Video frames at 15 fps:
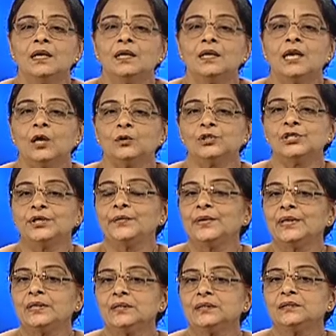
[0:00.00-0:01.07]
Now,
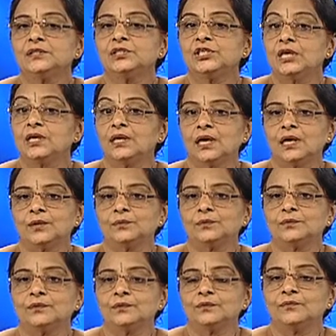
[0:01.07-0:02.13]
children, till now
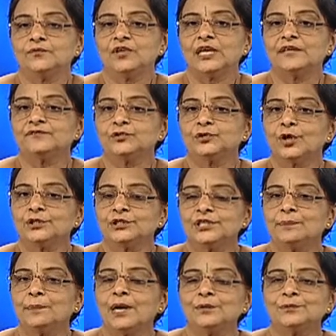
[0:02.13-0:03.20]
we have talked
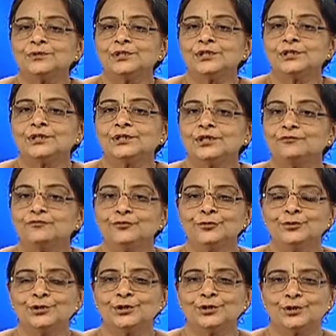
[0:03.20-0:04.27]
about the
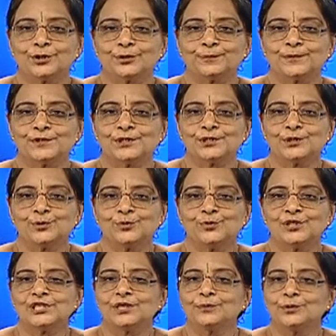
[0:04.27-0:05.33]
food crops
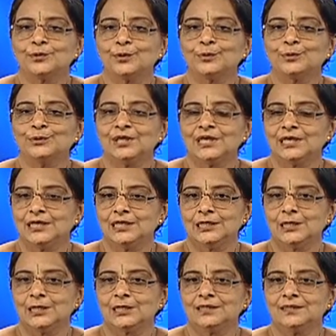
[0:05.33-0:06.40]
which have grown in
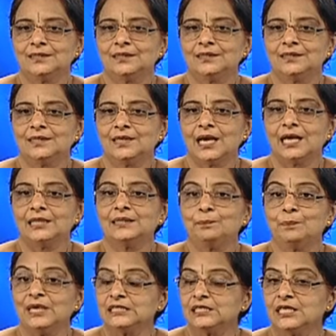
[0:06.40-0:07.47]
India, and the
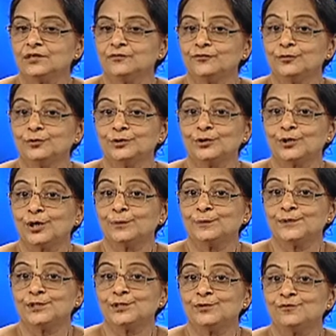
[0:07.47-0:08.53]
basic food
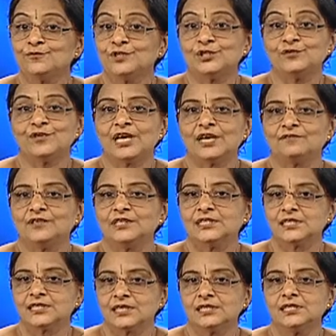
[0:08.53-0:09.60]
crops which we have
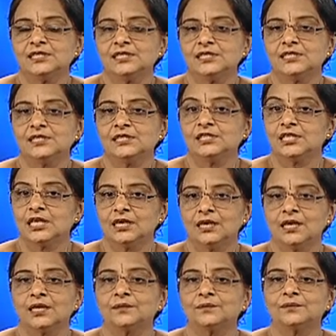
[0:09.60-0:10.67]
discussed till
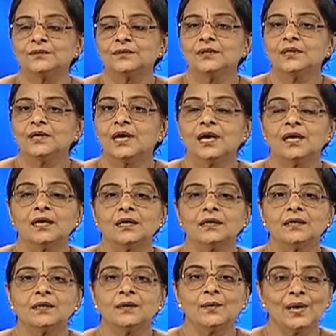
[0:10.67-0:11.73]
now are
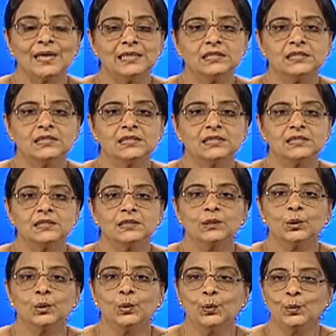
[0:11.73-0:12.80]
rice,
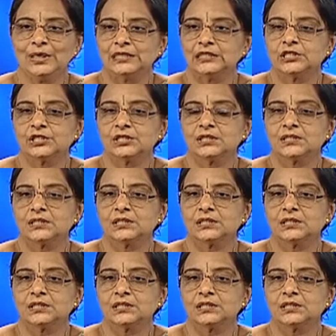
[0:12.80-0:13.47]
wheat